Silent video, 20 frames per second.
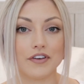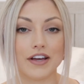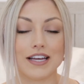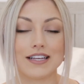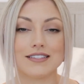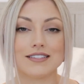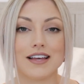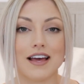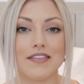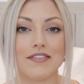
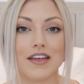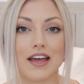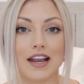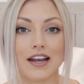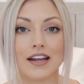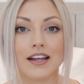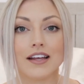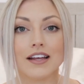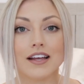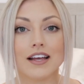face, and
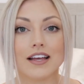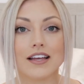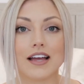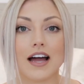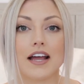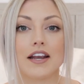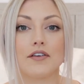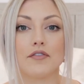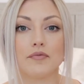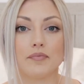then
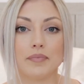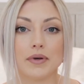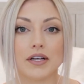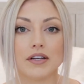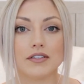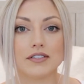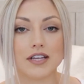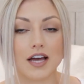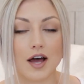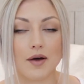kind of
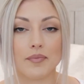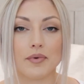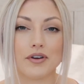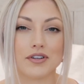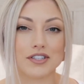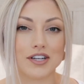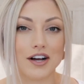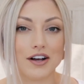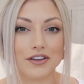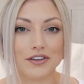build up
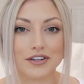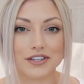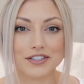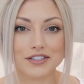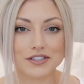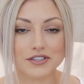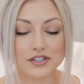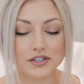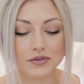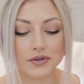your
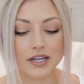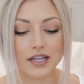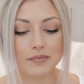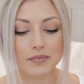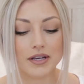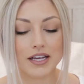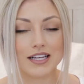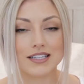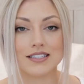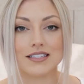tolerance to
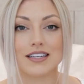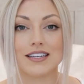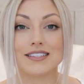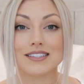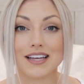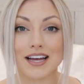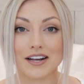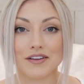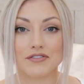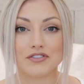it because it
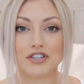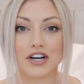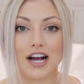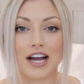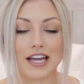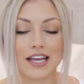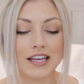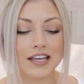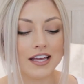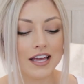is kind of
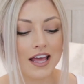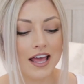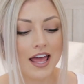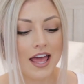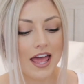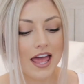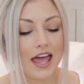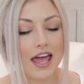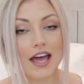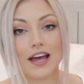drying.
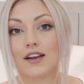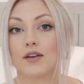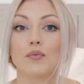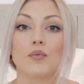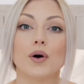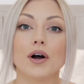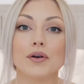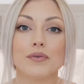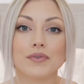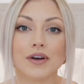
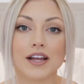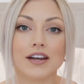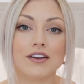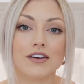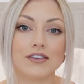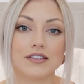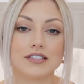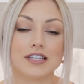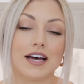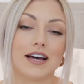And what
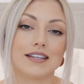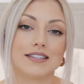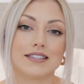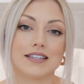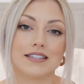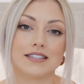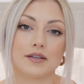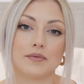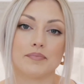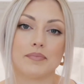retinol
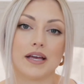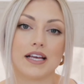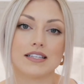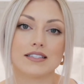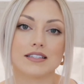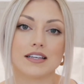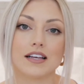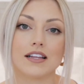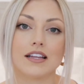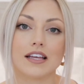does is it
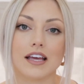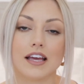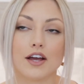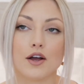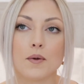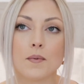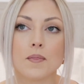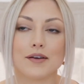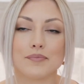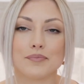
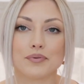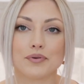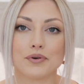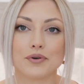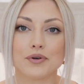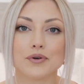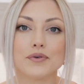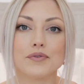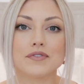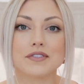basically
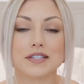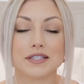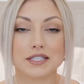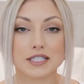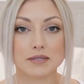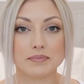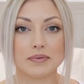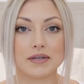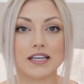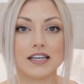improves the
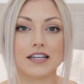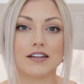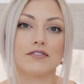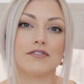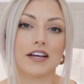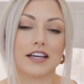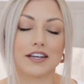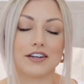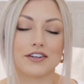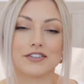speed
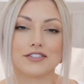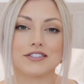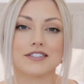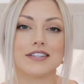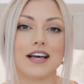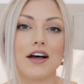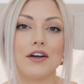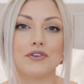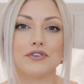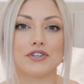of like your
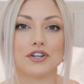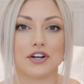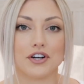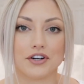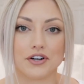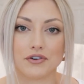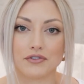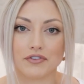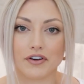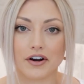cell
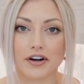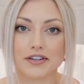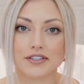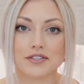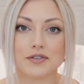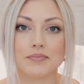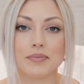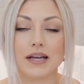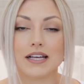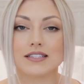turnover.
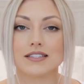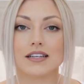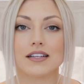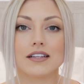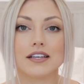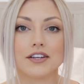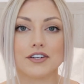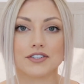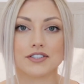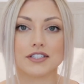So
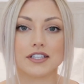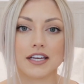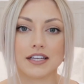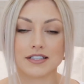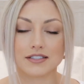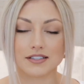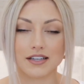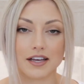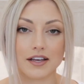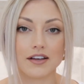basically your
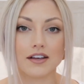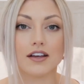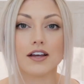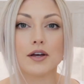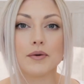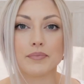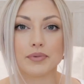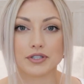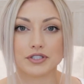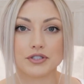skin's like
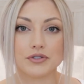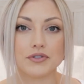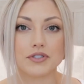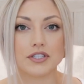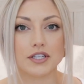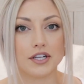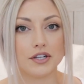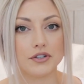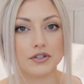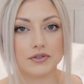
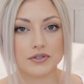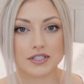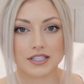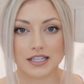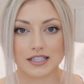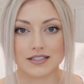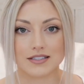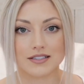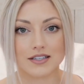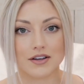producing new
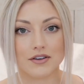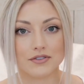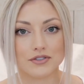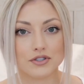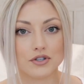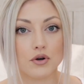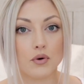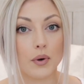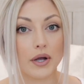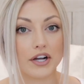skin
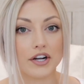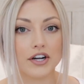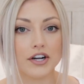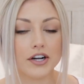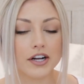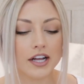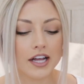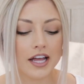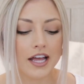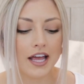cells
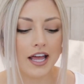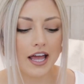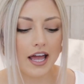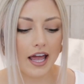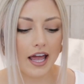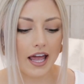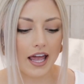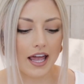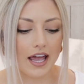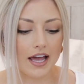quicker.
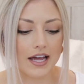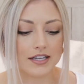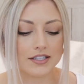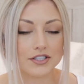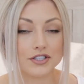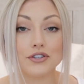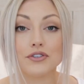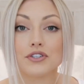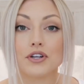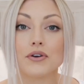
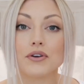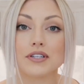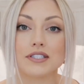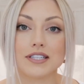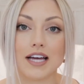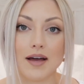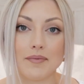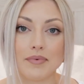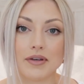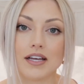And you'll notice
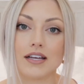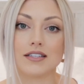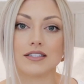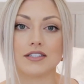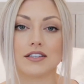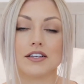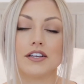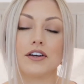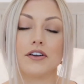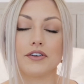that
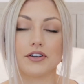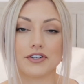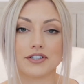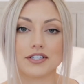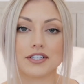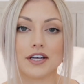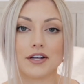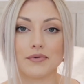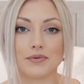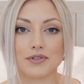because, you know, your
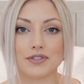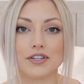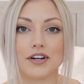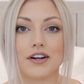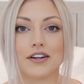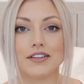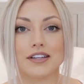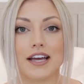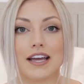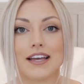skin will
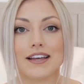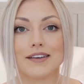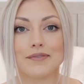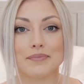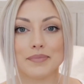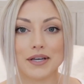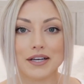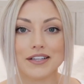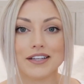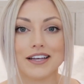start
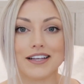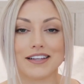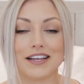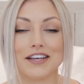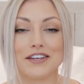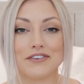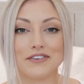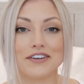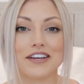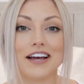like peeling,
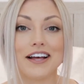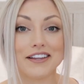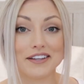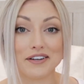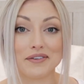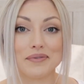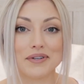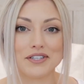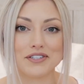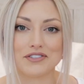like you'll get a
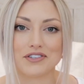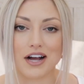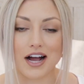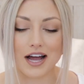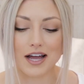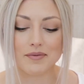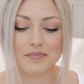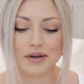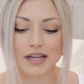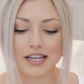little bit
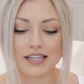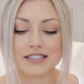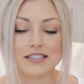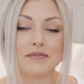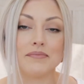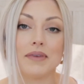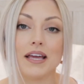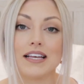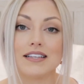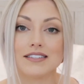dry, but it's
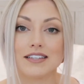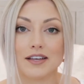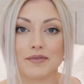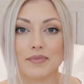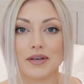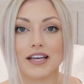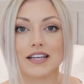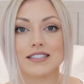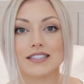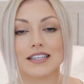
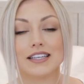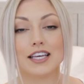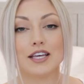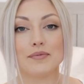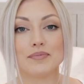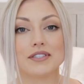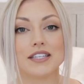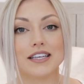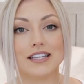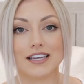amazing because it
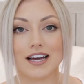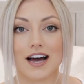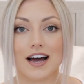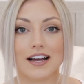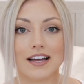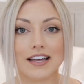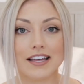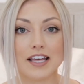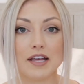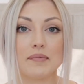keeps it
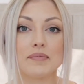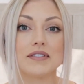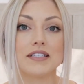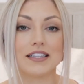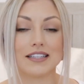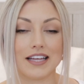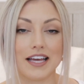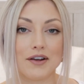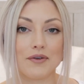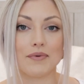young, it keeps
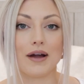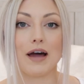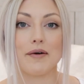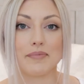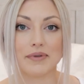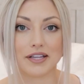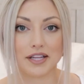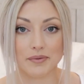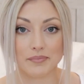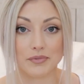it like
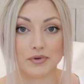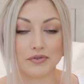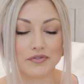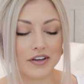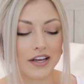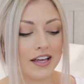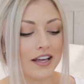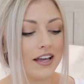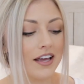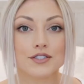rapidly
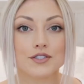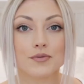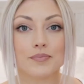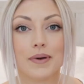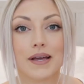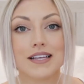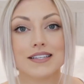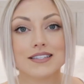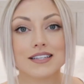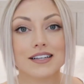moving. So
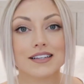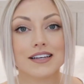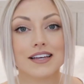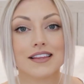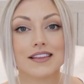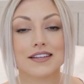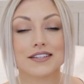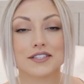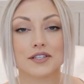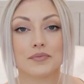
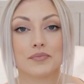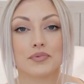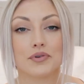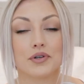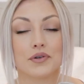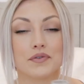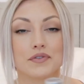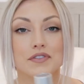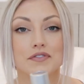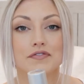basically this
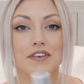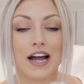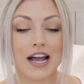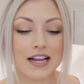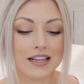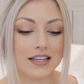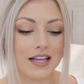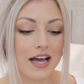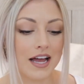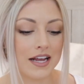improves
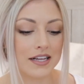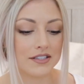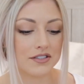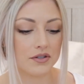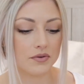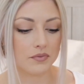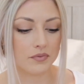fine lines,